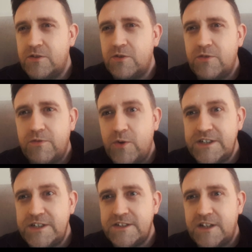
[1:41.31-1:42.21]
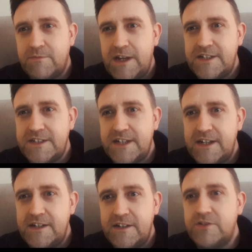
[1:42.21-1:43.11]
or a voice inside my head
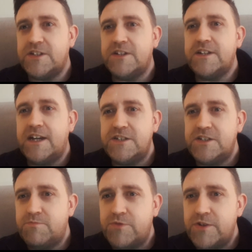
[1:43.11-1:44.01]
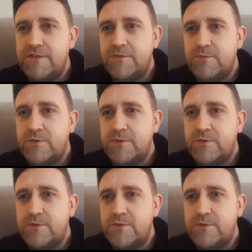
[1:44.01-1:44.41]
say, it's okay to just breathe in the